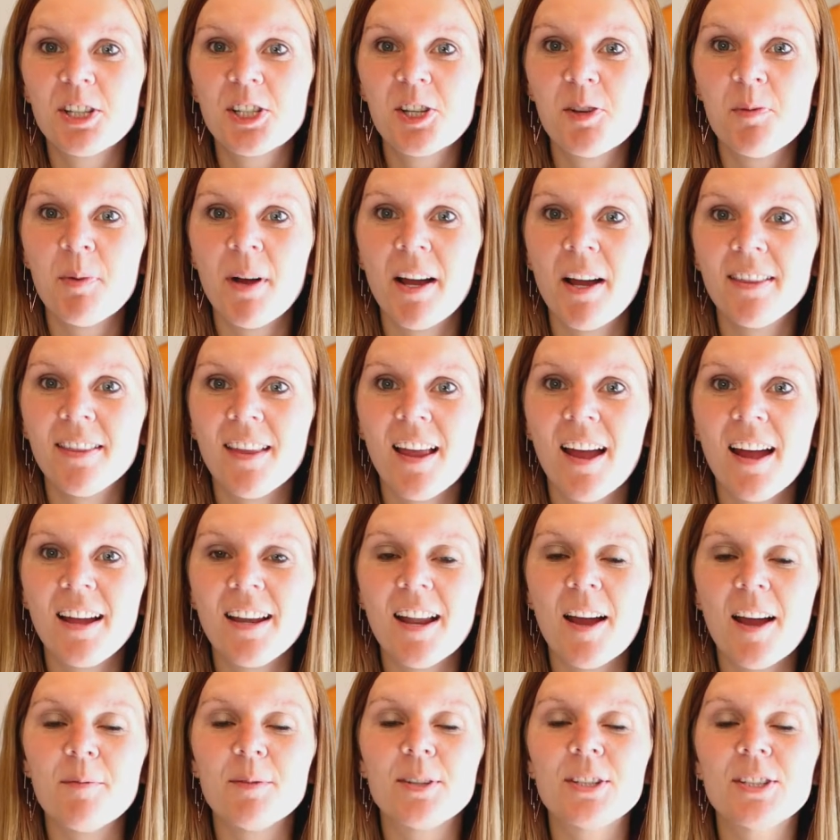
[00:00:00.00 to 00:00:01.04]
Worship
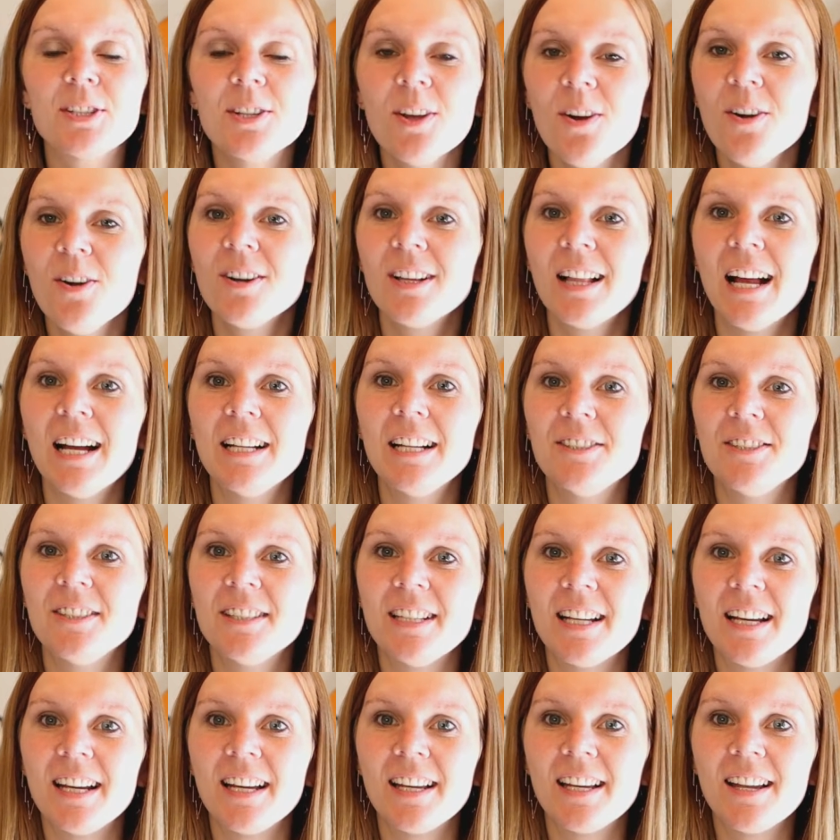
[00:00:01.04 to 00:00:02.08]
Online. I'm so glad you
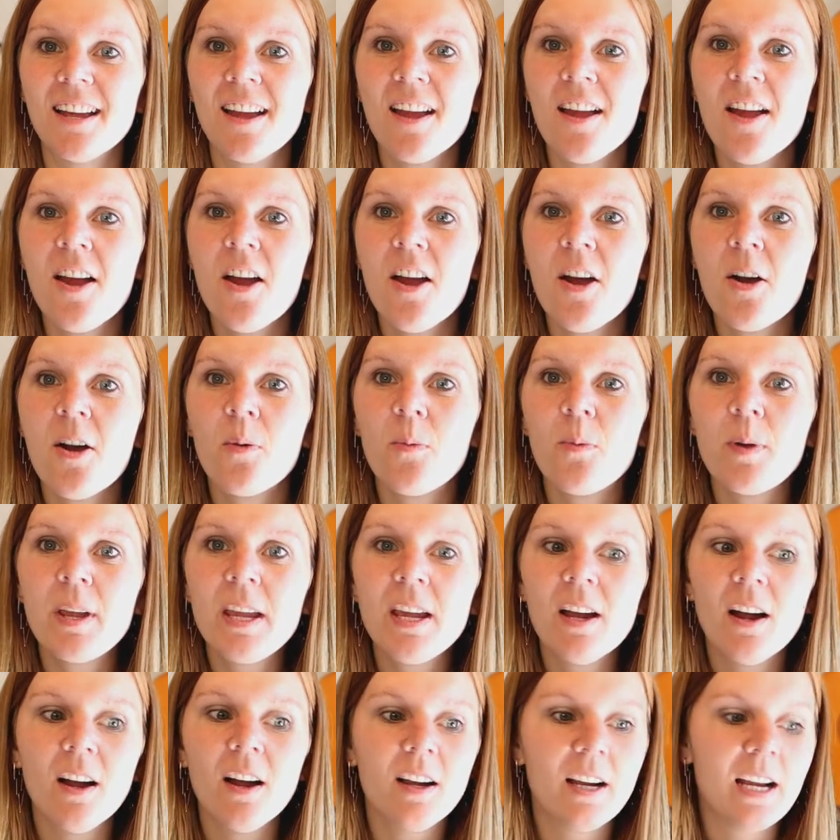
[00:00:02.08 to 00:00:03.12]
did.
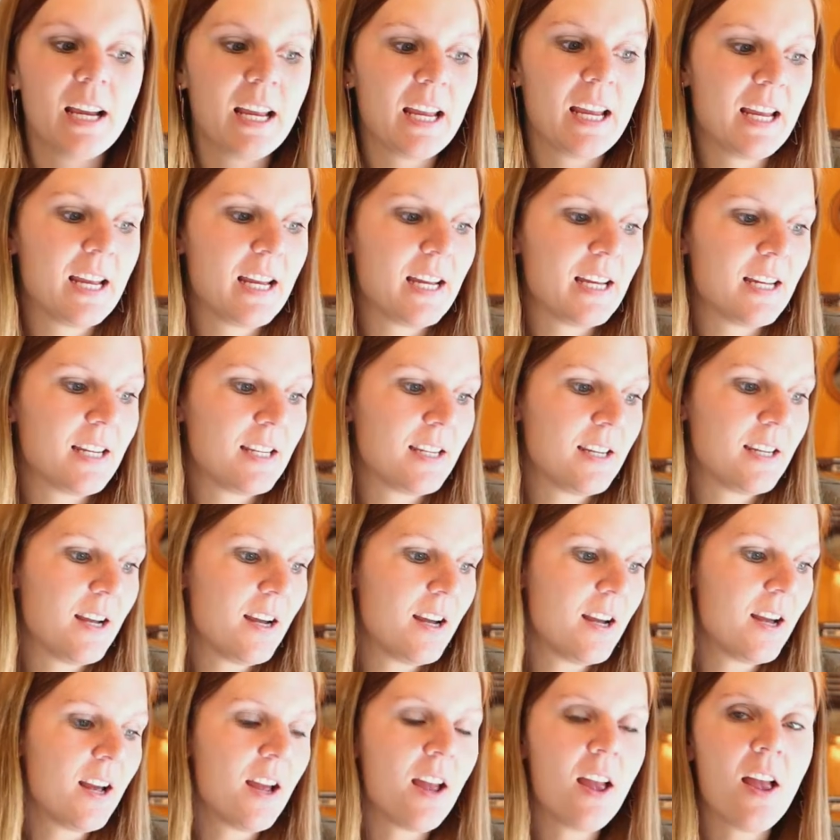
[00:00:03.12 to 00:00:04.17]
We are in
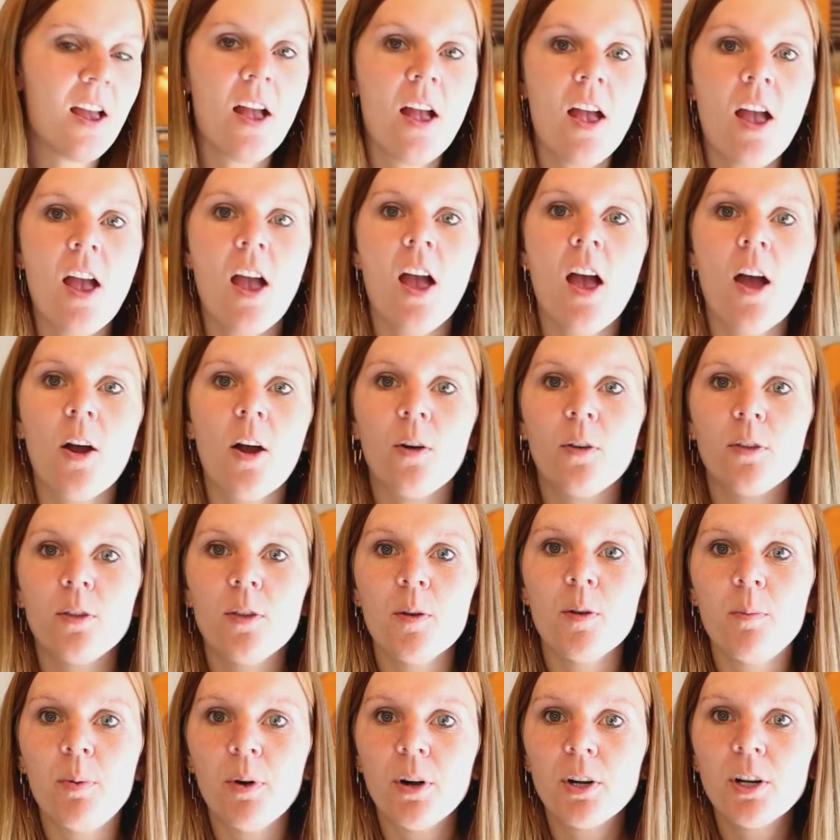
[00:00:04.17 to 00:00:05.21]

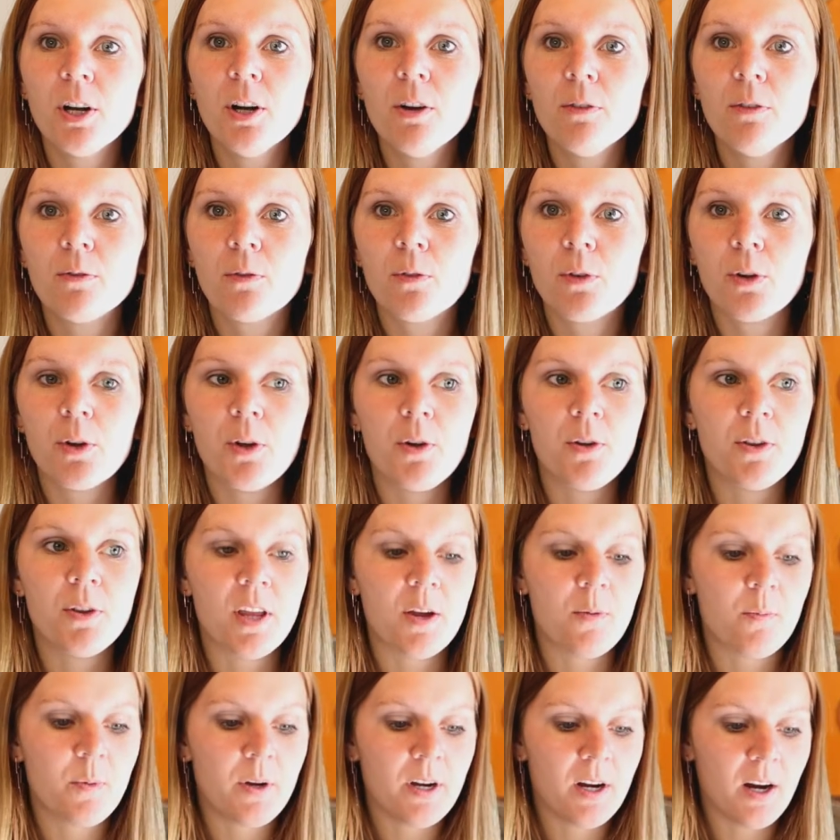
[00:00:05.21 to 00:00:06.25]
the book of Ruth
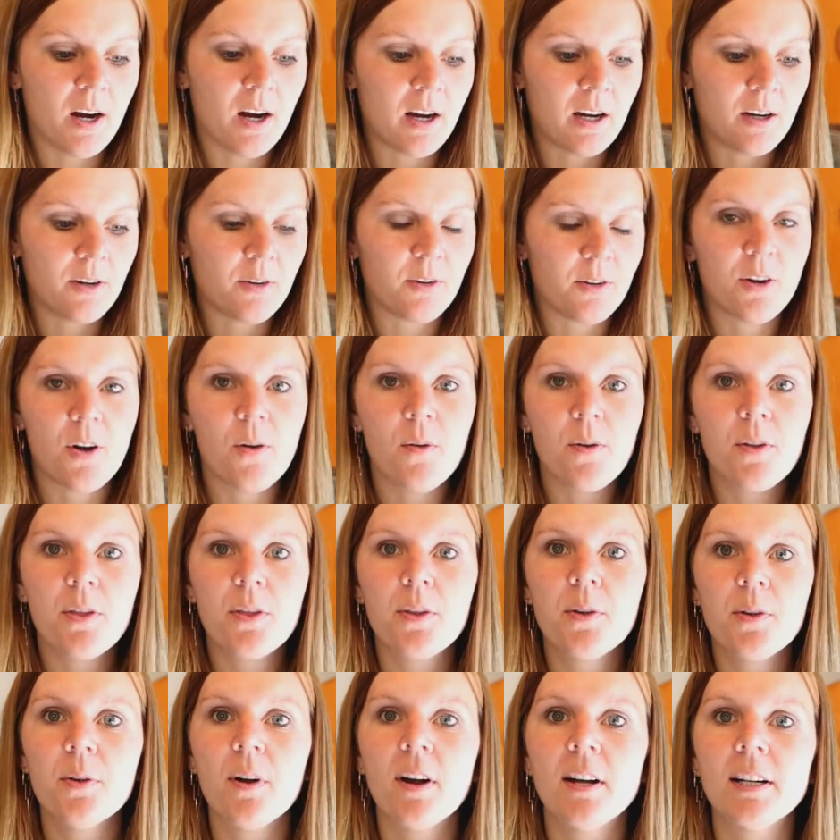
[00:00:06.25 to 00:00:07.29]
and we are going
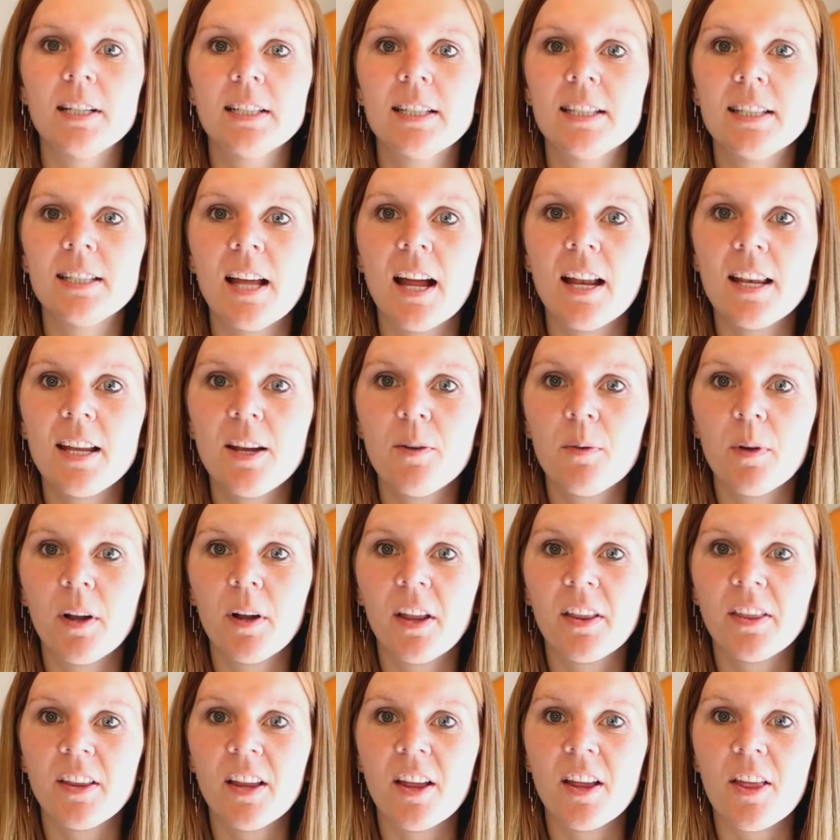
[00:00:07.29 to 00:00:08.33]
through our study. We're
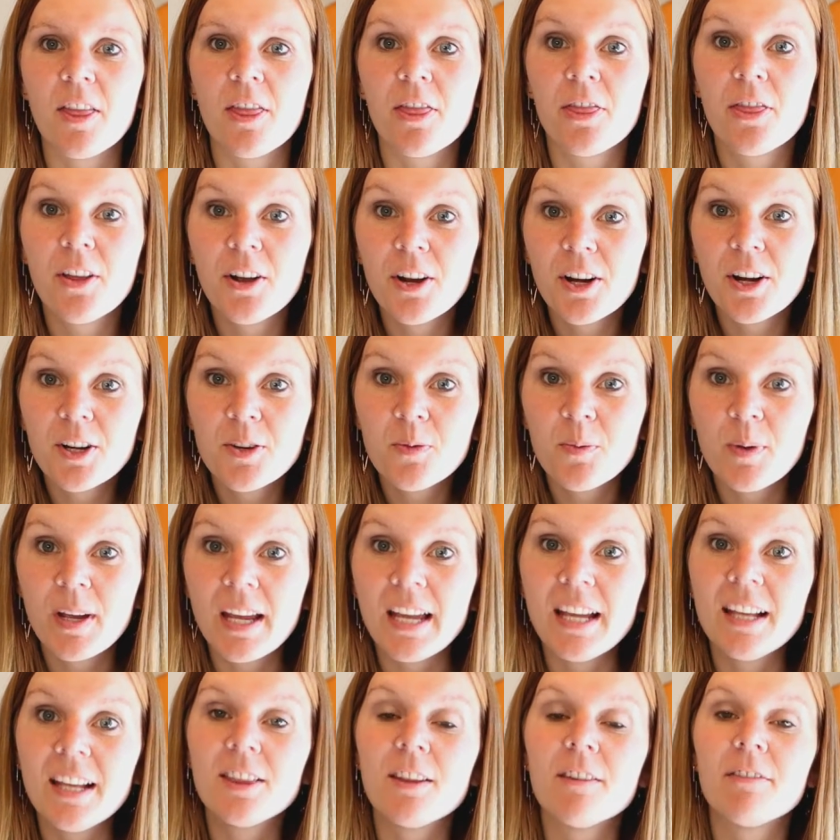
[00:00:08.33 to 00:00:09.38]
on the third
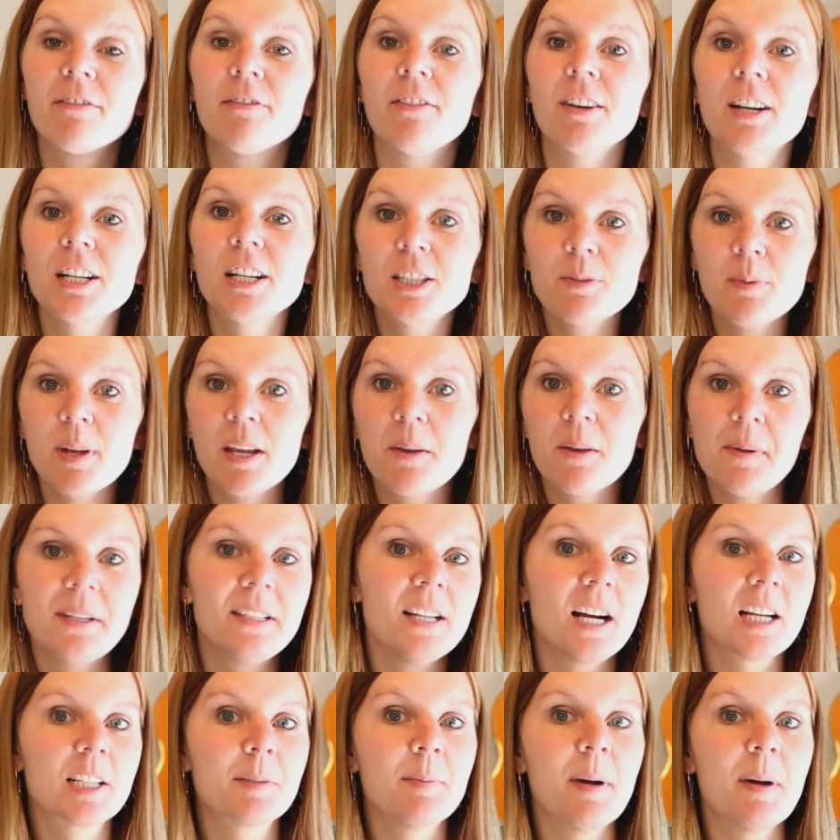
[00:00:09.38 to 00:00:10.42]
week. The first week we
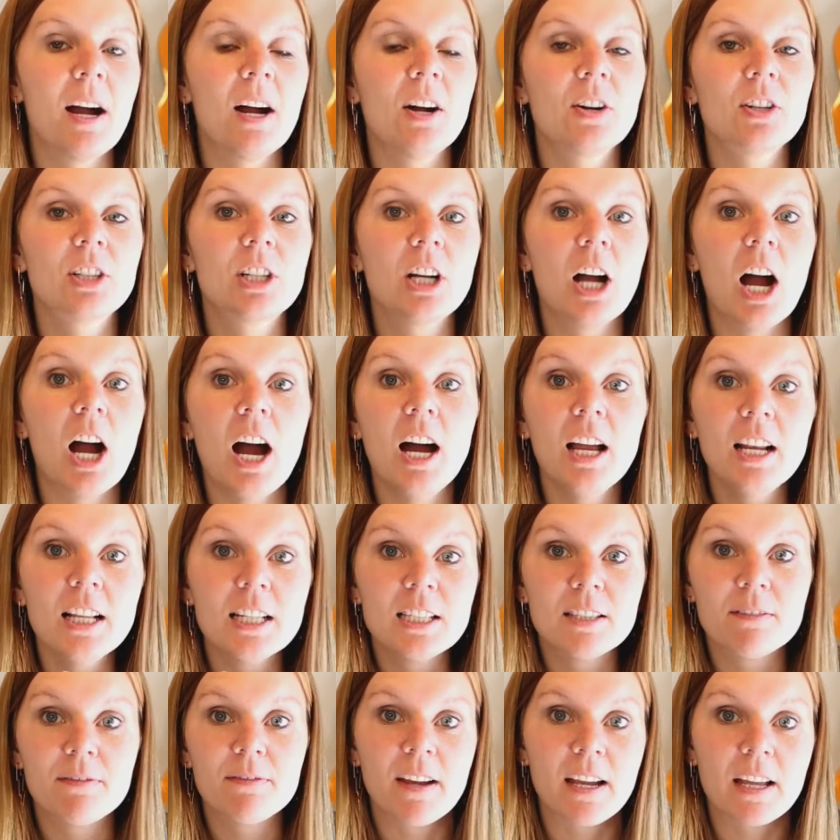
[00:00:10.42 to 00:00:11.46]
talked about how God
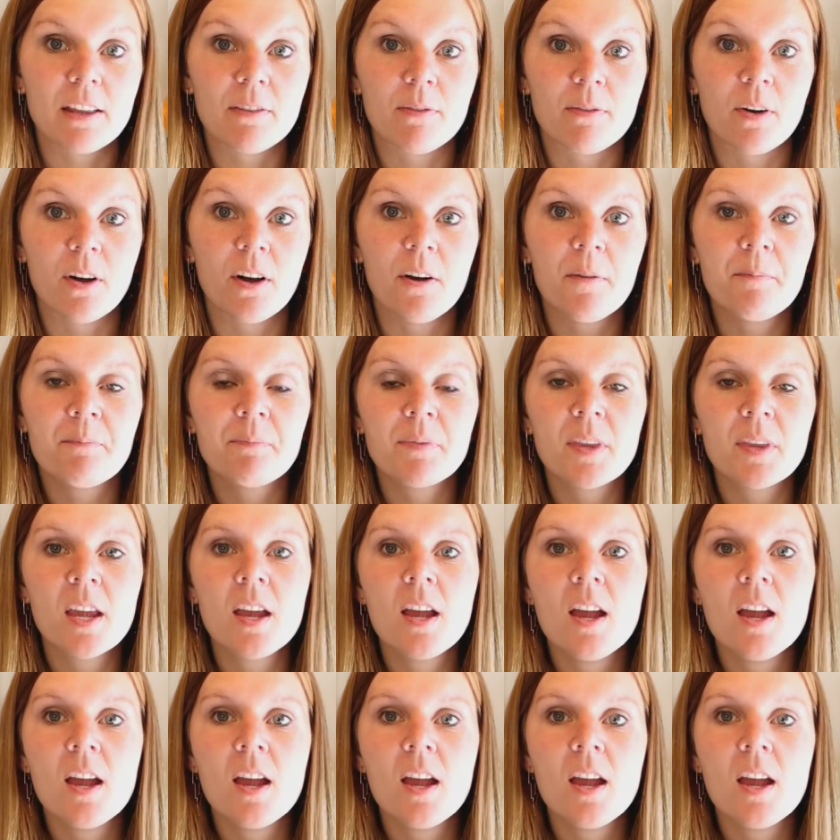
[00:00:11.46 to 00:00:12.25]
is faithful.